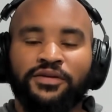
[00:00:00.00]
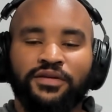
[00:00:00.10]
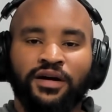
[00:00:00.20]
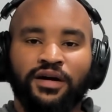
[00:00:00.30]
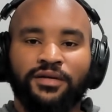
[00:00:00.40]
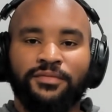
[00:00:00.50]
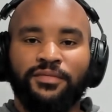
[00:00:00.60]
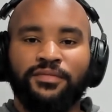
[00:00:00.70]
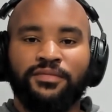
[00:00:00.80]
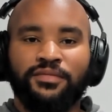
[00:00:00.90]

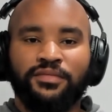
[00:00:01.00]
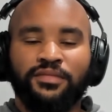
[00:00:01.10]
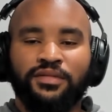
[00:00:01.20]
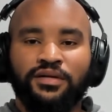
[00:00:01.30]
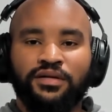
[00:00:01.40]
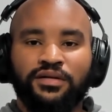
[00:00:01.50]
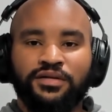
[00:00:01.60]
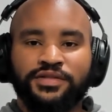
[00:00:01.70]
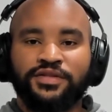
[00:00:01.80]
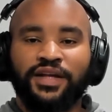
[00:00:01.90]

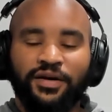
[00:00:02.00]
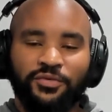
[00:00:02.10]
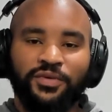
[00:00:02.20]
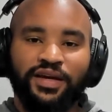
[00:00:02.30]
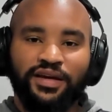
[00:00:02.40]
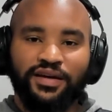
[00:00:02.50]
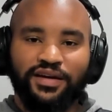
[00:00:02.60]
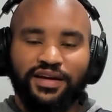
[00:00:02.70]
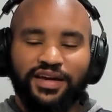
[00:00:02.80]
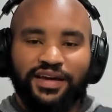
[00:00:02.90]
so that
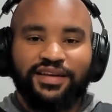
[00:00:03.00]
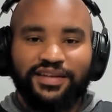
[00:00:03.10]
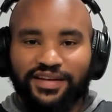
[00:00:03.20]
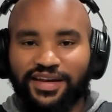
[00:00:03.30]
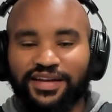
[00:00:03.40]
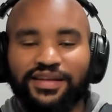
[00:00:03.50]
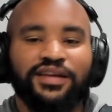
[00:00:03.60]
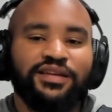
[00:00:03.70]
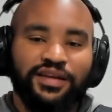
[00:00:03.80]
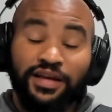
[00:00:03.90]
we can
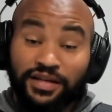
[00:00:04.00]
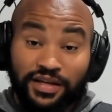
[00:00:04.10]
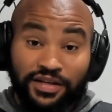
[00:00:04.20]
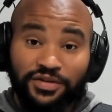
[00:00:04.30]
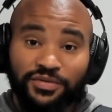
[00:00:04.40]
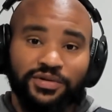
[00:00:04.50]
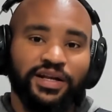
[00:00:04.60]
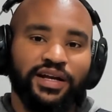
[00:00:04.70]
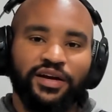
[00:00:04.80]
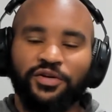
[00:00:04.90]
continue on
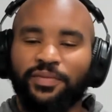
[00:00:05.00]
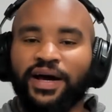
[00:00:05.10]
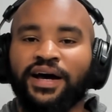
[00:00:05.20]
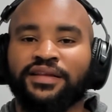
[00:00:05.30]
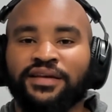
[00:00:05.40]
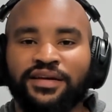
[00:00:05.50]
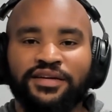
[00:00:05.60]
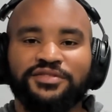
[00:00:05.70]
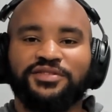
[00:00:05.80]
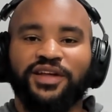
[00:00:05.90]
that narrow path,
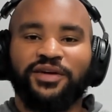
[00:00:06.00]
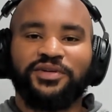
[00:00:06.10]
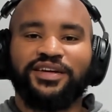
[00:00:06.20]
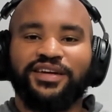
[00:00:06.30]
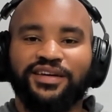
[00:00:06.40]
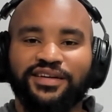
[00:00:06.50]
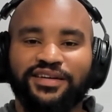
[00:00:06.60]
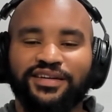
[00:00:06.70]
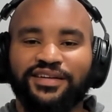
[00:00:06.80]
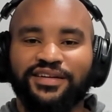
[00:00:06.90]
so that we
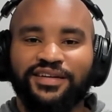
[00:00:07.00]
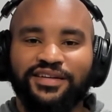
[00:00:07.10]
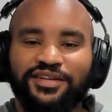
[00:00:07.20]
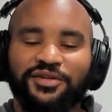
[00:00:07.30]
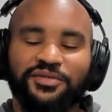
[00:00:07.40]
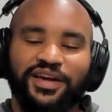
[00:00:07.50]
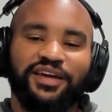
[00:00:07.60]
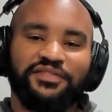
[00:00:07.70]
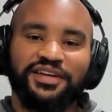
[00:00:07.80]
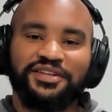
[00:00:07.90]
don't
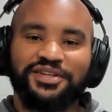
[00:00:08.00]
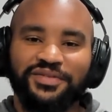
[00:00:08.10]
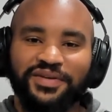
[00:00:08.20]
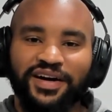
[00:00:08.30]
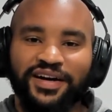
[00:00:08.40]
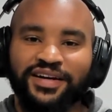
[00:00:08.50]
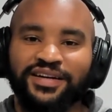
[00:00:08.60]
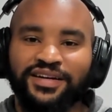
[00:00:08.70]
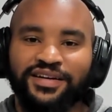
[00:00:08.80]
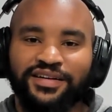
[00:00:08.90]
give in to
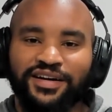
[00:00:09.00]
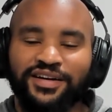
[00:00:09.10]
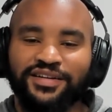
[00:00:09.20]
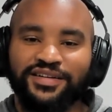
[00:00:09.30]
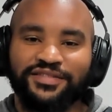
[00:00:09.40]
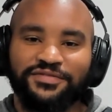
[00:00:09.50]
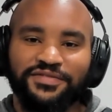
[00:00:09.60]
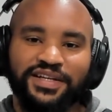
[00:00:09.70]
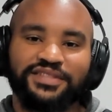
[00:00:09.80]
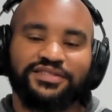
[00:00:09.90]
our
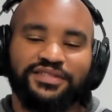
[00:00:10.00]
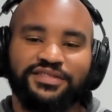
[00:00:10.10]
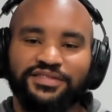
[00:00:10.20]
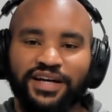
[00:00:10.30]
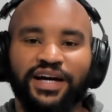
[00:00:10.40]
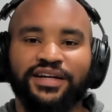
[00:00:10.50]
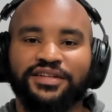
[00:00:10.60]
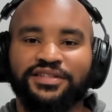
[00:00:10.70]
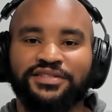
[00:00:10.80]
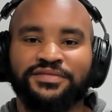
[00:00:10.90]
fleshly
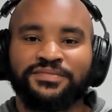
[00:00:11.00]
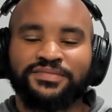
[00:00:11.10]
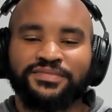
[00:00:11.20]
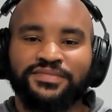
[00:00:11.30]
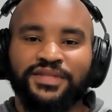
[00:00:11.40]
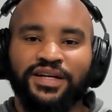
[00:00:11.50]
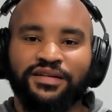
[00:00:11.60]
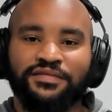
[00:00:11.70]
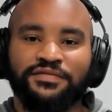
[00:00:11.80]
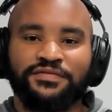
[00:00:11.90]
desires
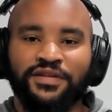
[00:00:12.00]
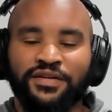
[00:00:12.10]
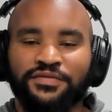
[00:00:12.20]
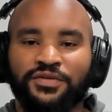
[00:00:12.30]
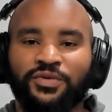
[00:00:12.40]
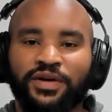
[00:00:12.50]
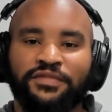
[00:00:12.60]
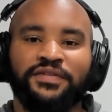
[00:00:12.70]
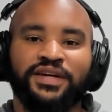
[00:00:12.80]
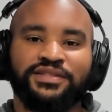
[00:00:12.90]
of quick
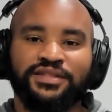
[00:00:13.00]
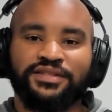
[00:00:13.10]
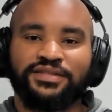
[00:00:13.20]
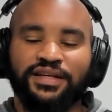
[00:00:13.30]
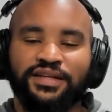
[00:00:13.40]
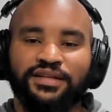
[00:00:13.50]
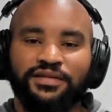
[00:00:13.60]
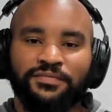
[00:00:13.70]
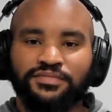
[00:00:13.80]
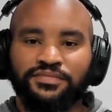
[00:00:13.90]
fixes
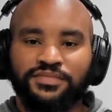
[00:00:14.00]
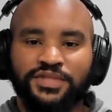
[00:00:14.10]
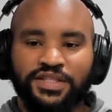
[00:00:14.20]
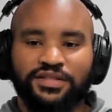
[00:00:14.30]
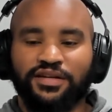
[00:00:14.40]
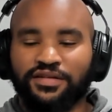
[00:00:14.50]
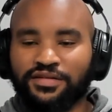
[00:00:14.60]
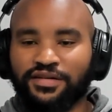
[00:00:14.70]
and just our